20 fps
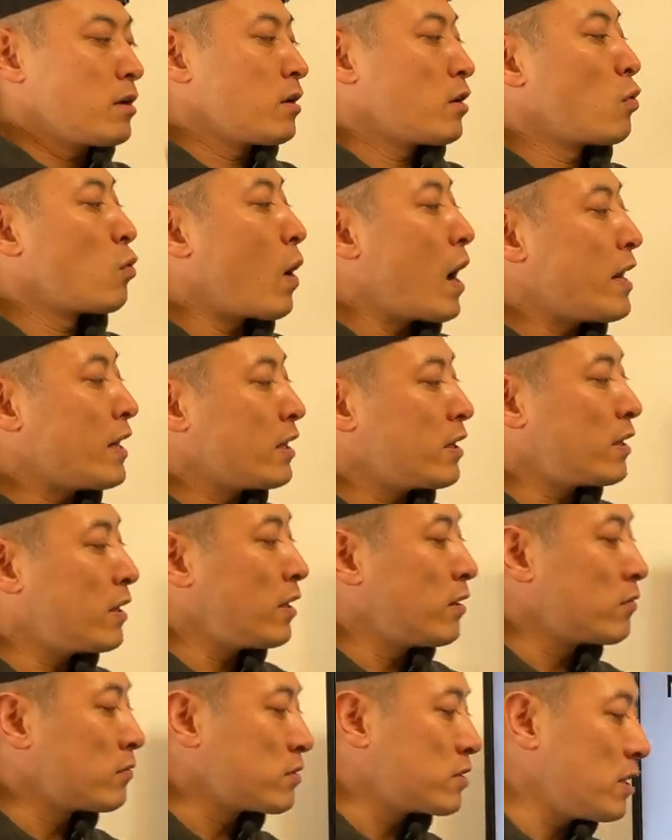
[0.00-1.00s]
Running, you
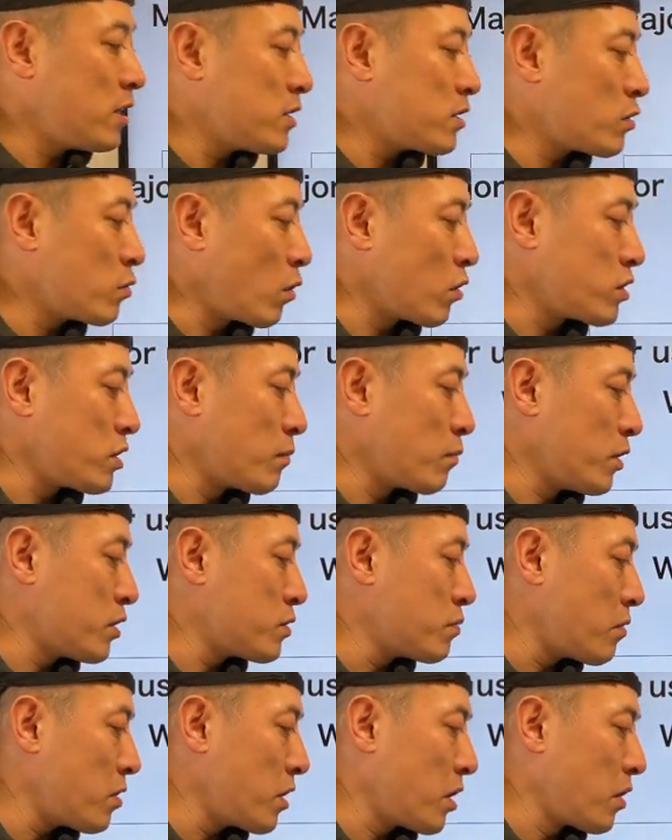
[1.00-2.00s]
know, this cross-chain
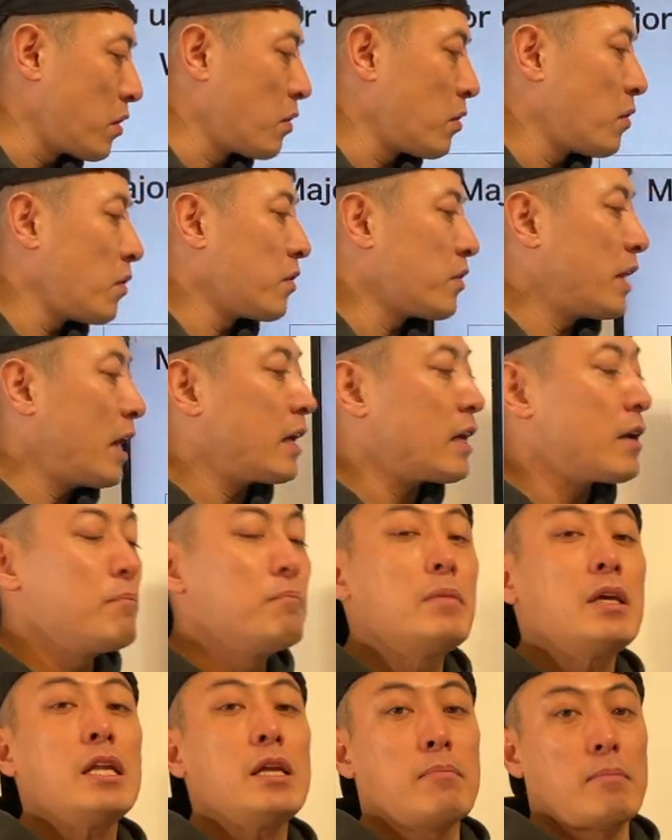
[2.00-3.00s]
bridge model, they can
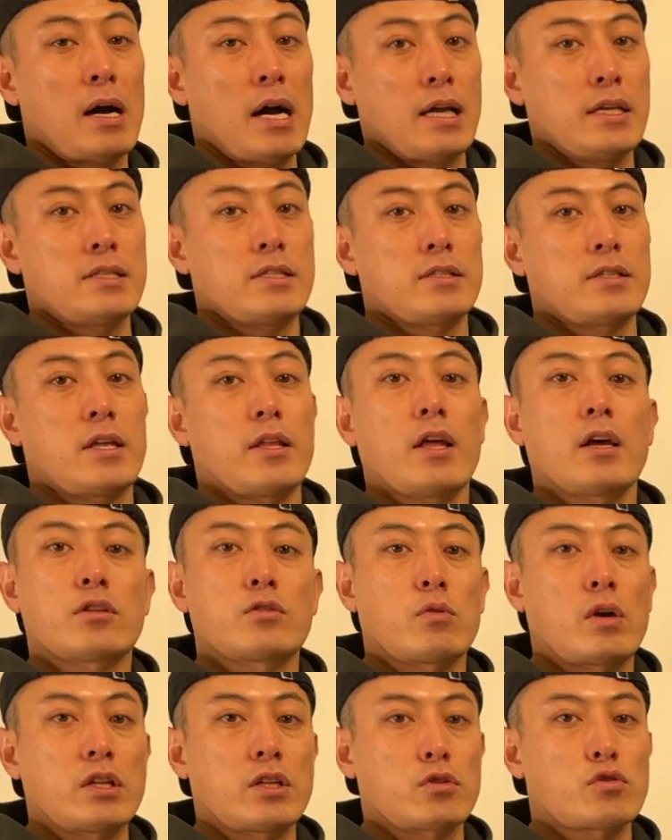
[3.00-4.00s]
minimize the
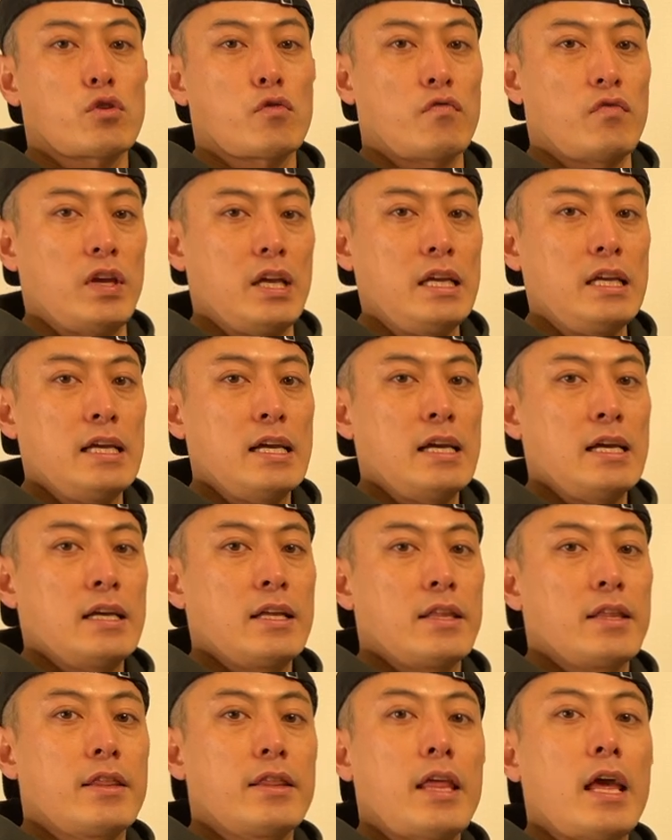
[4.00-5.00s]
transaction fee,
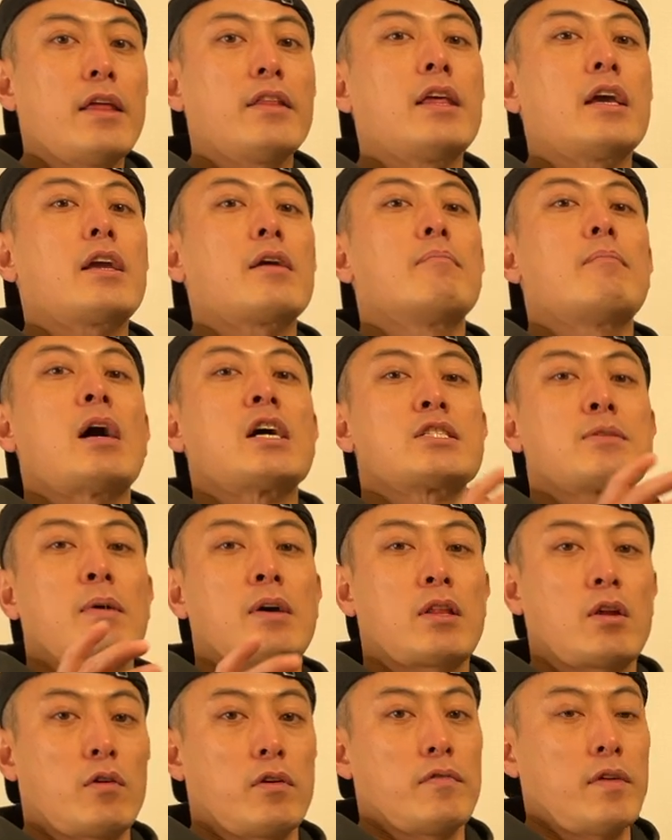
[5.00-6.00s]
then they can
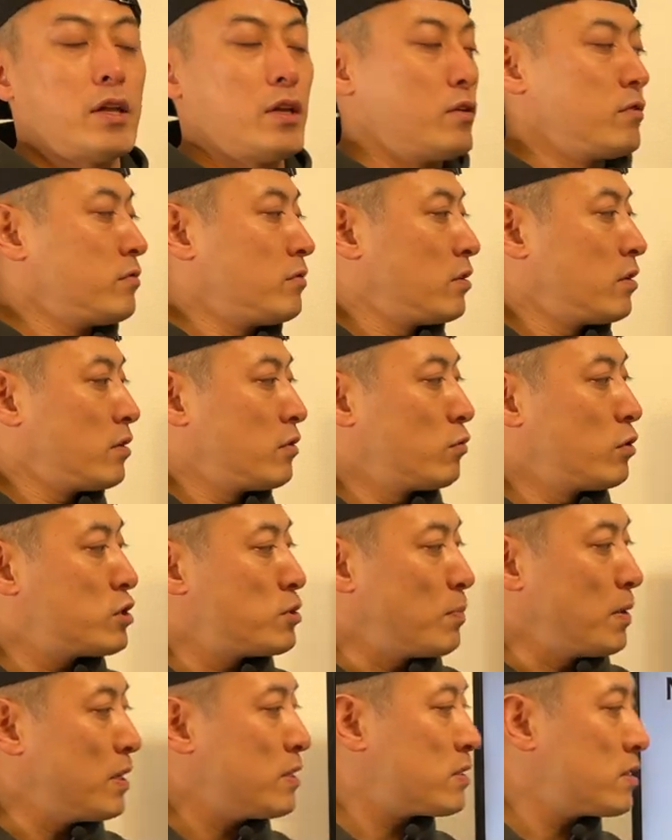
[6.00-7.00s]
maximize the revenue, which
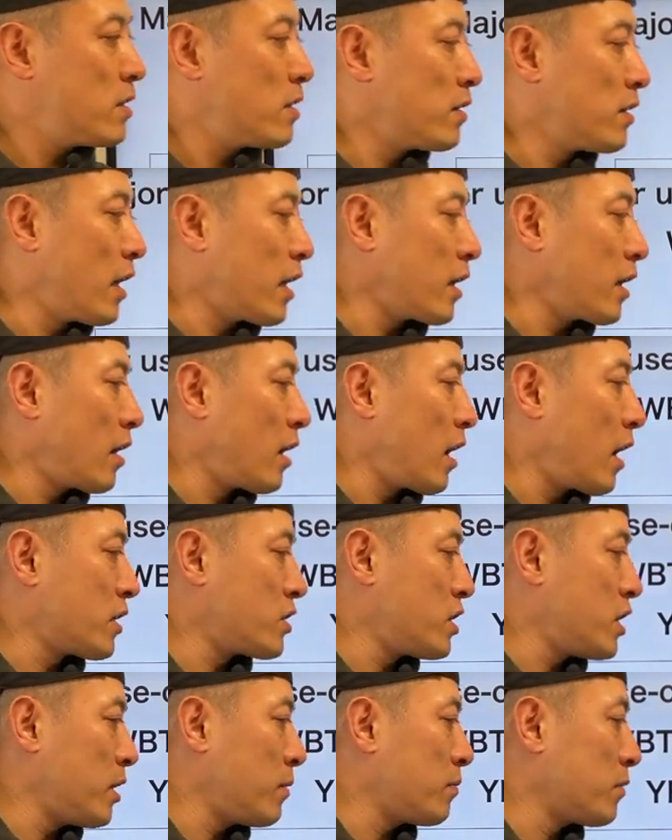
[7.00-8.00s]
means they can
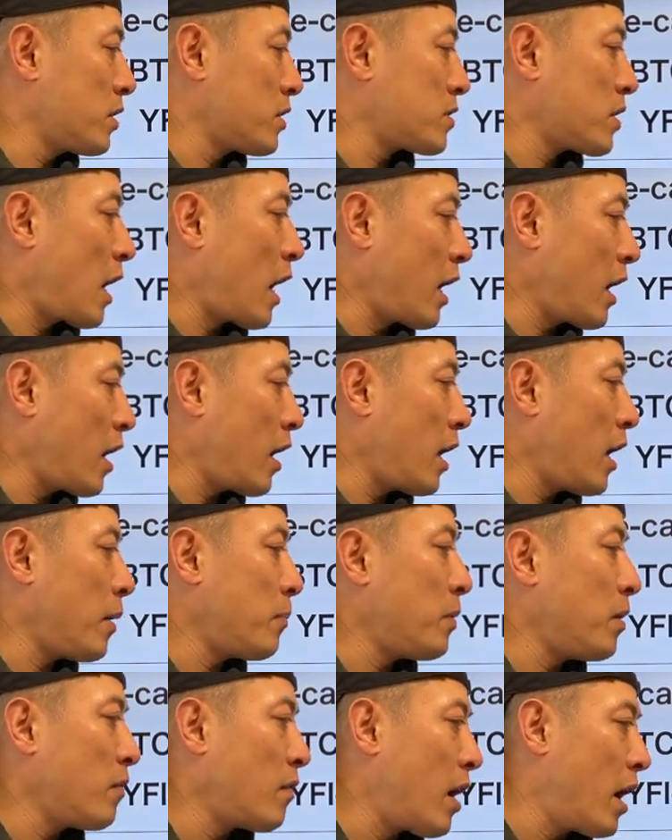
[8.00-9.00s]
achieve this higher
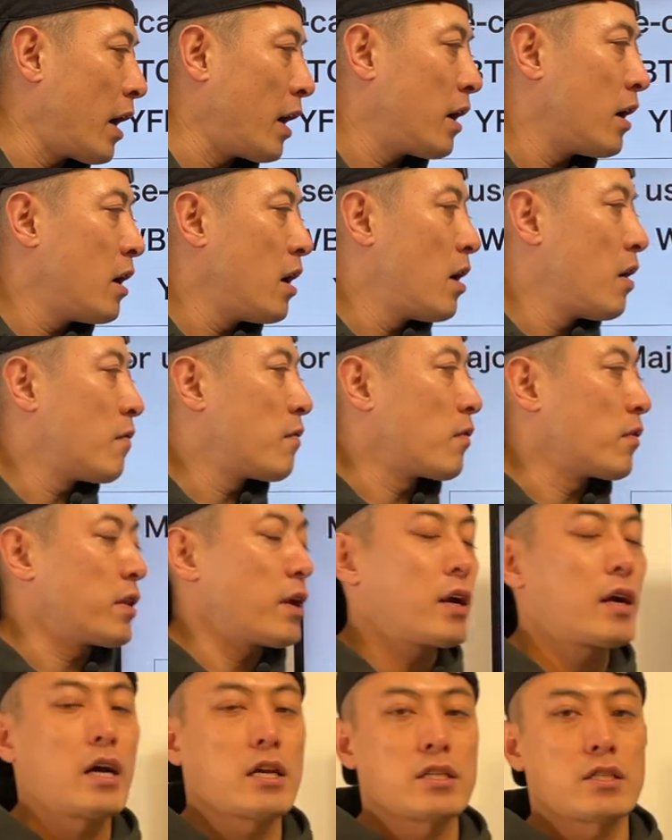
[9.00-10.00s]
APY for
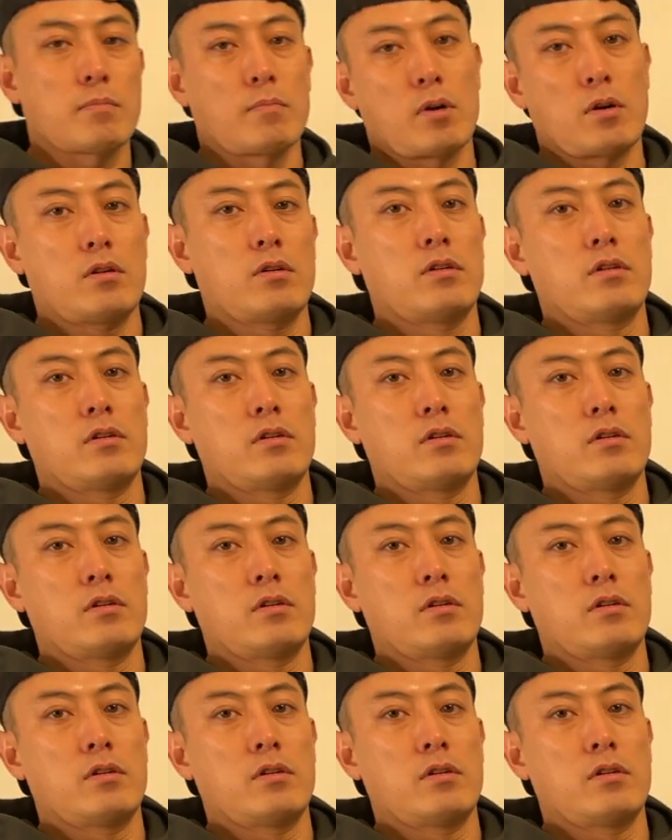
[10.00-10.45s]
their customer.